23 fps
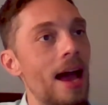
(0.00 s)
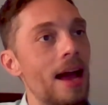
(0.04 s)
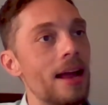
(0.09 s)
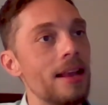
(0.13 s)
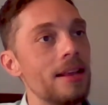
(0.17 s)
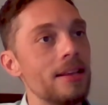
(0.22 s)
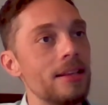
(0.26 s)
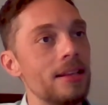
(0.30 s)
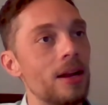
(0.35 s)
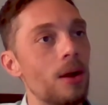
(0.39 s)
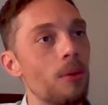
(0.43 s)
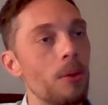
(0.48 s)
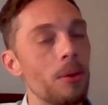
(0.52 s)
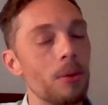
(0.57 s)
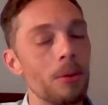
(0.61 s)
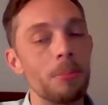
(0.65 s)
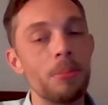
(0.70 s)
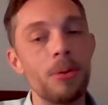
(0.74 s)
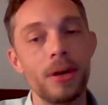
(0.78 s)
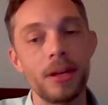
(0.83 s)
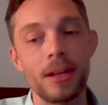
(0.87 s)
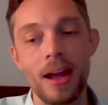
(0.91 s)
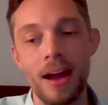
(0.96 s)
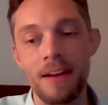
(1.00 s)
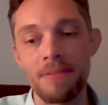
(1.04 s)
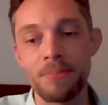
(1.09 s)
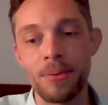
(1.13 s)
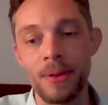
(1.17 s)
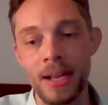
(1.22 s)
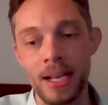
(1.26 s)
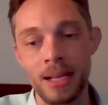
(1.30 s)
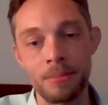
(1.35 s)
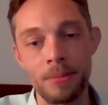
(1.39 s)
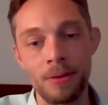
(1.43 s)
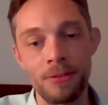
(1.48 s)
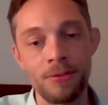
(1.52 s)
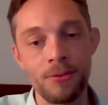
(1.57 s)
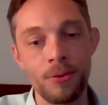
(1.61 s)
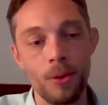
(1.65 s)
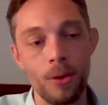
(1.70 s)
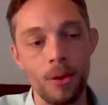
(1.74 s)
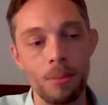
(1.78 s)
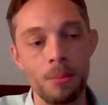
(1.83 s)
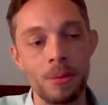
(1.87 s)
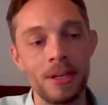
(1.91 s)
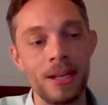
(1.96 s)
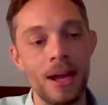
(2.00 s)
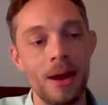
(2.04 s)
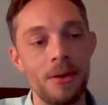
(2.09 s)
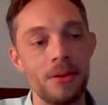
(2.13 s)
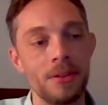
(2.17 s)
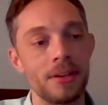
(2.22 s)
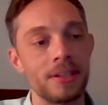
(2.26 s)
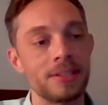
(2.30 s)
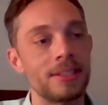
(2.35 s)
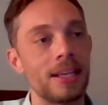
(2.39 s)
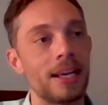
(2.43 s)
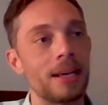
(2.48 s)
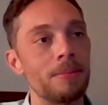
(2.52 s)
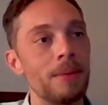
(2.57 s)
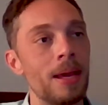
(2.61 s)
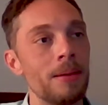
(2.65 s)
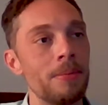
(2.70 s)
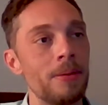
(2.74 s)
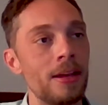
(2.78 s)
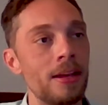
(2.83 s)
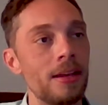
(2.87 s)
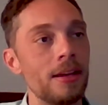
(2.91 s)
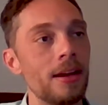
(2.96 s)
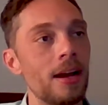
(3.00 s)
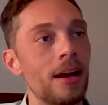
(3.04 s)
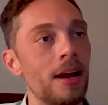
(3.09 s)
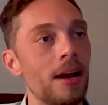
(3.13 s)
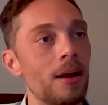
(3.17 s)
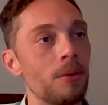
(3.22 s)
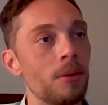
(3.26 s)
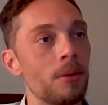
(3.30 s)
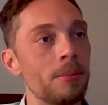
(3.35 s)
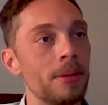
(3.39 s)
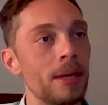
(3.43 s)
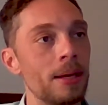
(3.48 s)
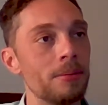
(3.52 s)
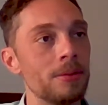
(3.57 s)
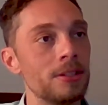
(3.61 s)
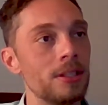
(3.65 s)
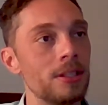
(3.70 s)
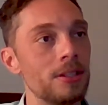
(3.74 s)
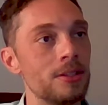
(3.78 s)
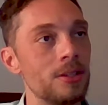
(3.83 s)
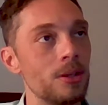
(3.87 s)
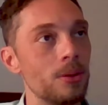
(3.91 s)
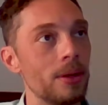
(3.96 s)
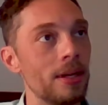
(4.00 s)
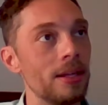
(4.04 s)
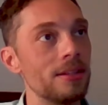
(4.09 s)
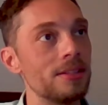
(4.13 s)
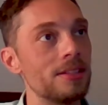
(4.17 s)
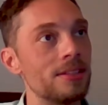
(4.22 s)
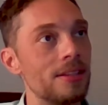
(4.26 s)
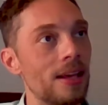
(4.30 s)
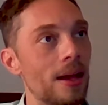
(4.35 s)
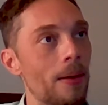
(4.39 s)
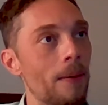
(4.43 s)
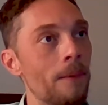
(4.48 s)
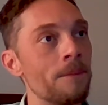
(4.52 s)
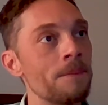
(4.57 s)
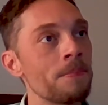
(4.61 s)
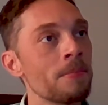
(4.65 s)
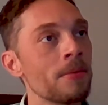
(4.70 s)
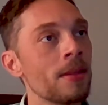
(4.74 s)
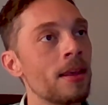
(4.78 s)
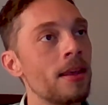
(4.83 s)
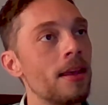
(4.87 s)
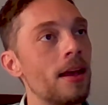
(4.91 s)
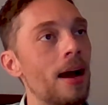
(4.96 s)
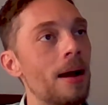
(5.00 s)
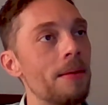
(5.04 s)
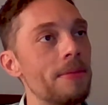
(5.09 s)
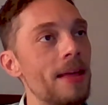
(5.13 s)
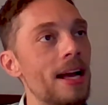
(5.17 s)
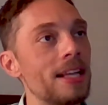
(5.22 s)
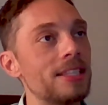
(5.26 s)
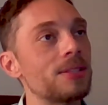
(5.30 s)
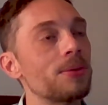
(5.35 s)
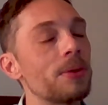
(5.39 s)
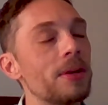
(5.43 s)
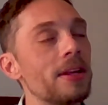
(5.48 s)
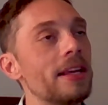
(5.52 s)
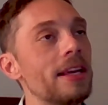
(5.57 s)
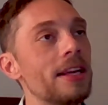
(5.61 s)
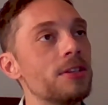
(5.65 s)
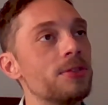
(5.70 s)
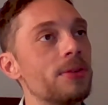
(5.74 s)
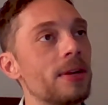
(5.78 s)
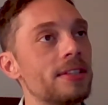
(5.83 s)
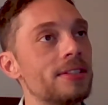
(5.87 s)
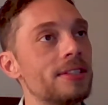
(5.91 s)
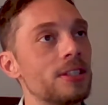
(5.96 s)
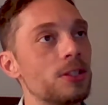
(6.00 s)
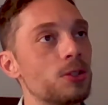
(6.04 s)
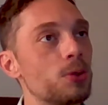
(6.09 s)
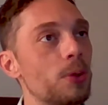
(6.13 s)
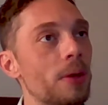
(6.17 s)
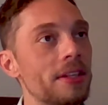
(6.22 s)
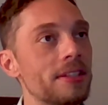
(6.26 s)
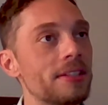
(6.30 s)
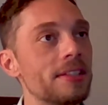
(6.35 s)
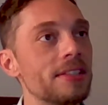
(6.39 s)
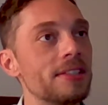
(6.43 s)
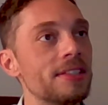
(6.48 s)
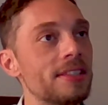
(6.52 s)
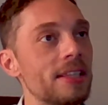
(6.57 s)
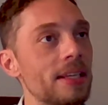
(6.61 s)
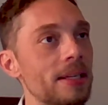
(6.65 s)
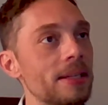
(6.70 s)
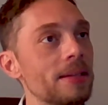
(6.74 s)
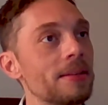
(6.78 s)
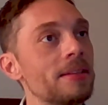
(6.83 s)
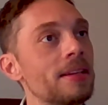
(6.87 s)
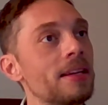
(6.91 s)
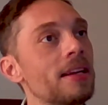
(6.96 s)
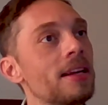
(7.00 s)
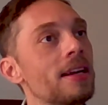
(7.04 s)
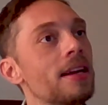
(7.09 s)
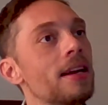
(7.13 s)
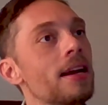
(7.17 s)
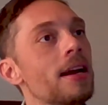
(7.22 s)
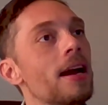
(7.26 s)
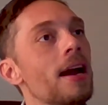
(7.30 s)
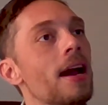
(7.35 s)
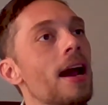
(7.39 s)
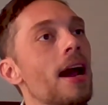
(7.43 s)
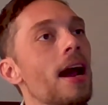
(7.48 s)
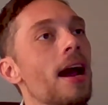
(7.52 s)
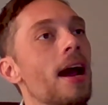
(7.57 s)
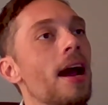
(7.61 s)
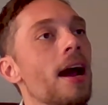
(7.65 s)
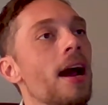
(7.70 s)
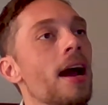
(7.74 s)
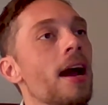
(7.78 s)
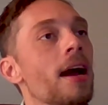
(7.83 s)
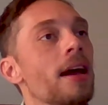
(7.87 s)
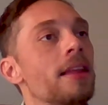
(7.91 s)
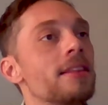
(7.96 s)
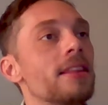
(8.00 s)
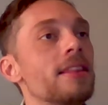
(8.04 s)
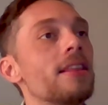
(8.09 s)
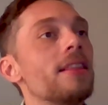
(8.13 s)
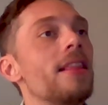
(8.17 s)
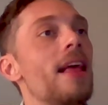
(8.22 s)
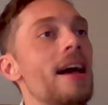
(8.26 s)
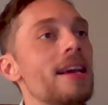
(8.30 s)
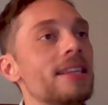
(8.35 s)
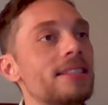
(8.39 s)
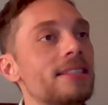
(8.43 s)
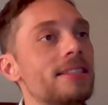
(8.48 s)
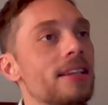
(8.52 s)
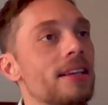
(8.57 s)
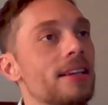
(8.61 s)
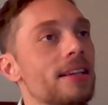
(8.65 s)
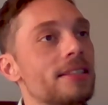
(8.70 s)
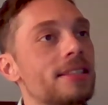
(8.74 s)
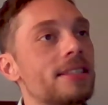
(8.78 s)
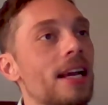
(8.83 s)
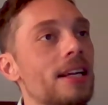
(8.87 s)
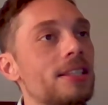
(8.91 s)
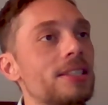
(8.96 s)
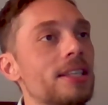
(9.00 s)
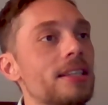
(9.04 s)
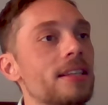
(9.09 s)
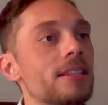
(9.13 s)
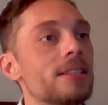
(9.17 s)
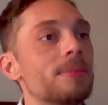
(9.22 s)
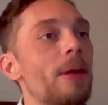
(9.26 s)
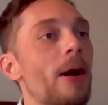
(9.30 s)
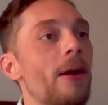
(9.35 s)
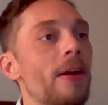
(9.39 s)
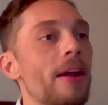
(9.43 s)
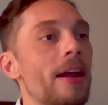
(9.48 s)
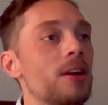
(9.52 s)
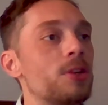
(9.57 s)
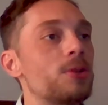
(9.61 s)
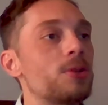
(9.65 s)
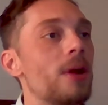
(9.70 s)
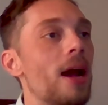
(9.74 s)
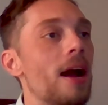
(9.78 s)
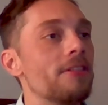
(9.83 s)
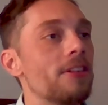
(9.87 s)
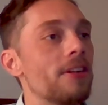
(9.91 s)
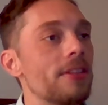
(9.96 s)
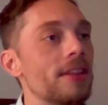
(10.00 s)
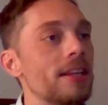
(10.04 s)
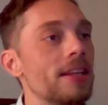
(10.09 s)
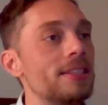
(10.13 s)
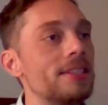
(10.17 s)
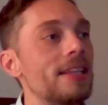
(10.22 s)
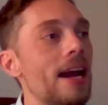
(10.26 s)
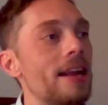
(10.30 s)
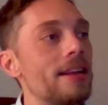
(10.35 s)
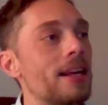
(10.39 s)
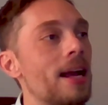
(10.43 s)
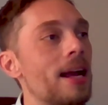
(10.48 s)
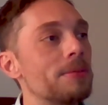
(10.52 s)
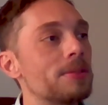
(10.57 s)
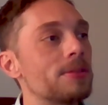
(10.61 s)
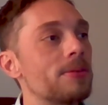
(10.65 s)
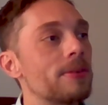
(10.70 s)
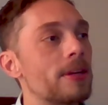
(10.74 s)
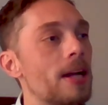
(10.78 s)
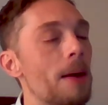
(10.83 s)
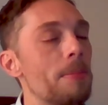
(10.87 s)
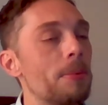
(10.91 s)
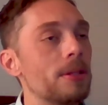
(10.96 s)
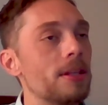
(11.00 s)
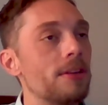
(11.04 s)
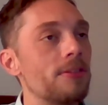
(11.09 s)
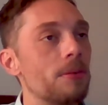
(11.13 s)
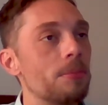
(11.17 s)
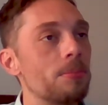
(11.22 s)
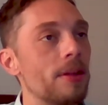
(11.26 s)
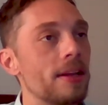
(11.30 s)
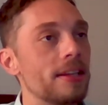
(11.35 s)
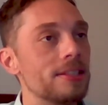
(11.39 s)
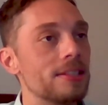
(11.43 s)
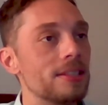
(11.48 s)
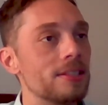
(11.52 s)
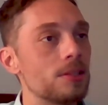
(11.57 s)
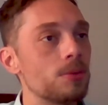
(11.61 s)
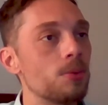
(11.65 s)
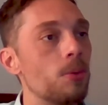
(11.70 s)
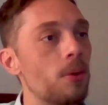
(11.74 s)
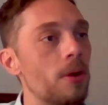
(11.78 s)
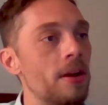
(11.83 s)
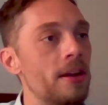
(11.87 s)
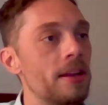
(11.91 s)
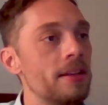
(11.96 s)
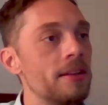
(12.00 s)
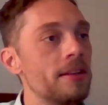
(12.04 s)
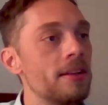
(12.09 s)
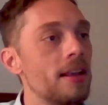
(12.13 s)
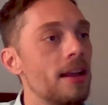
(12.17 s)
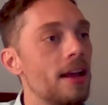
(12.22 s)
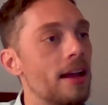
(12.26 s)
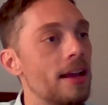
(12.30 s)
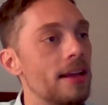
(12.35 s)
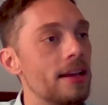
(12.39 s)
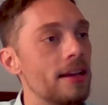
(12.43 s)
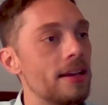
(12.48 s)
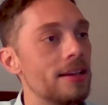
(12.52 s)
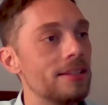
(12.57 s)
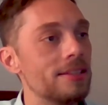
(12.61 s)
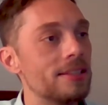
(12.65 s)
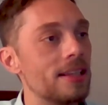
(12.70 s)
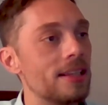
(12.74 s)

we were putting off planning before, but now it looks like maybe we'll be able to do it. So that's a really interesting trend to see. Then the last section is about air travel, and this data comes from a couple different places. One is